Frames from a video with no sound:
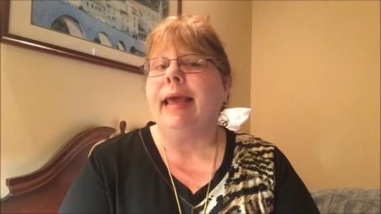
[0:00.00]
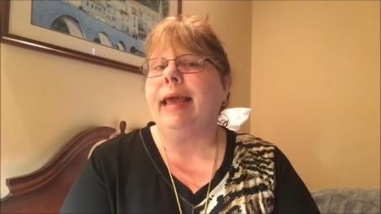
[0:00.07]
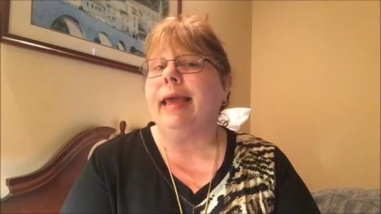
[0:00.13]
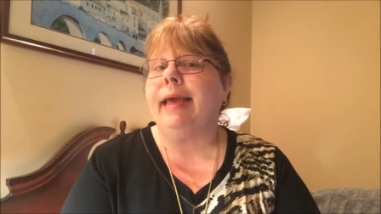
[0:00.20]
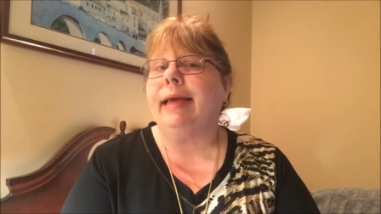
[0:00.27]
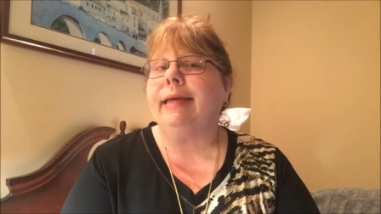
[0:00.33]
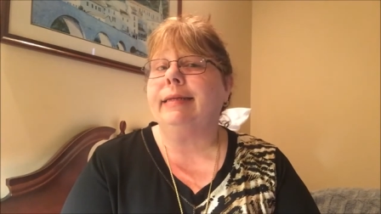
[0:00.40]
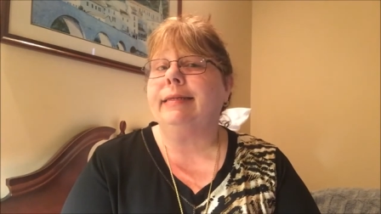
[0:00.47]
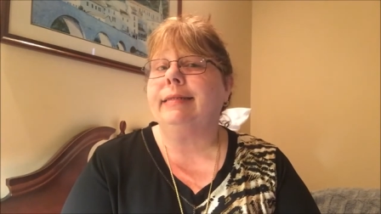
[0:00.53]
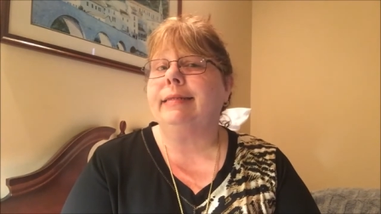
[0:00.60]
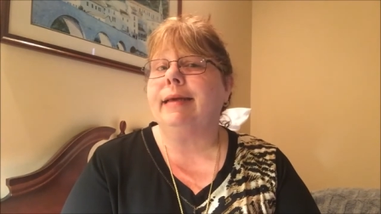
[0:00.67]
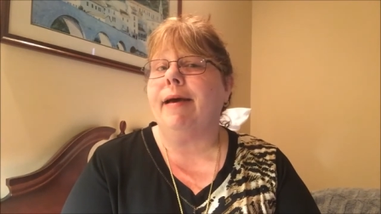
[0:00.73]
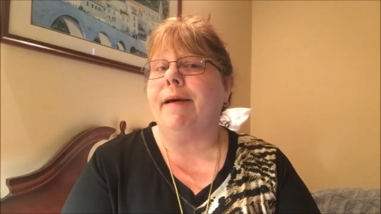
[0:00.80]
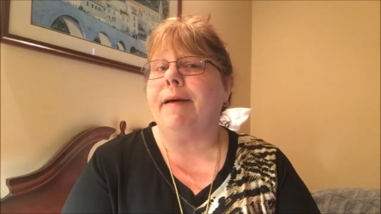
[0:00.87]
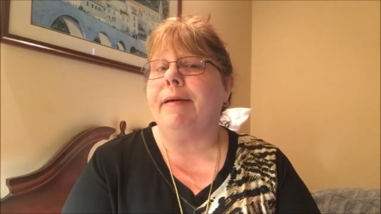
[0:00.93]

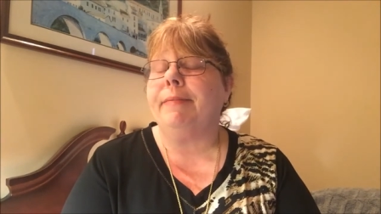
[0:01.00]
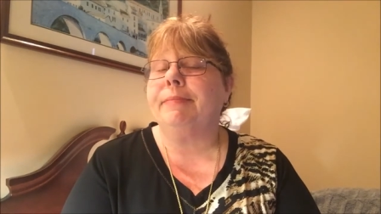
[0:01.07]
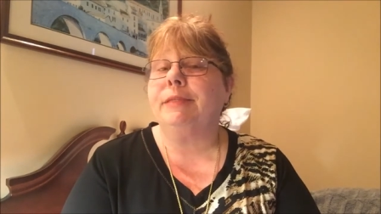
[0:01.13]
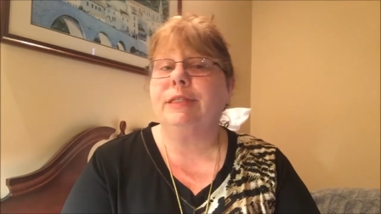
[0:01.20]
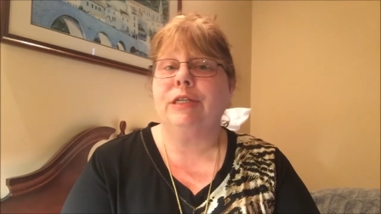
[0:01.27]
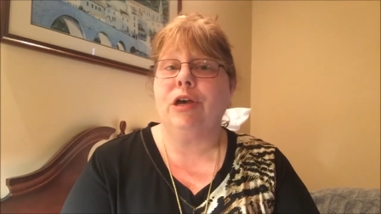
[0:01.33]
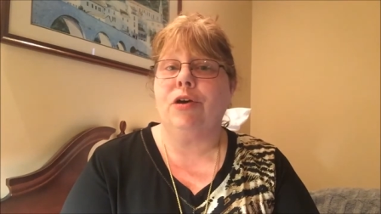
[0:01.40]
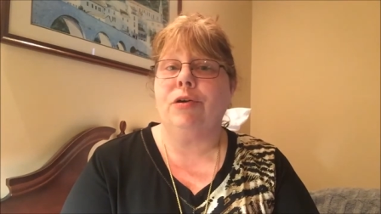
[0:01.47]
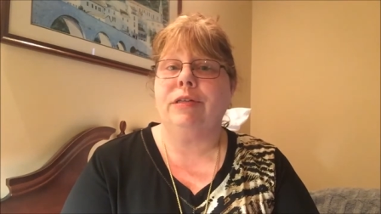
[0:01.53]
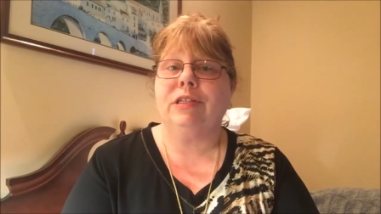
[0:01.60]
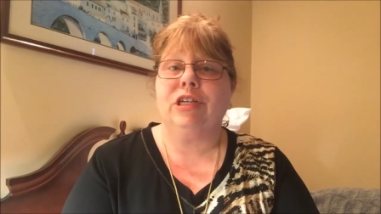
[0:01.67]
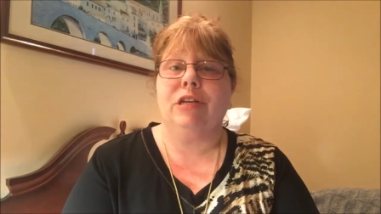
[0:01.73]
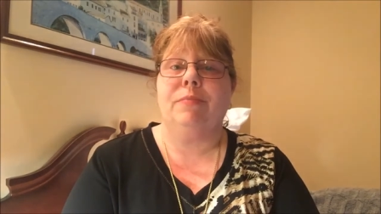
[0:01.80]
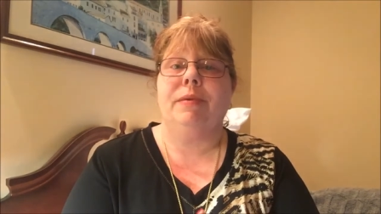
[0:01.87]
And so it's going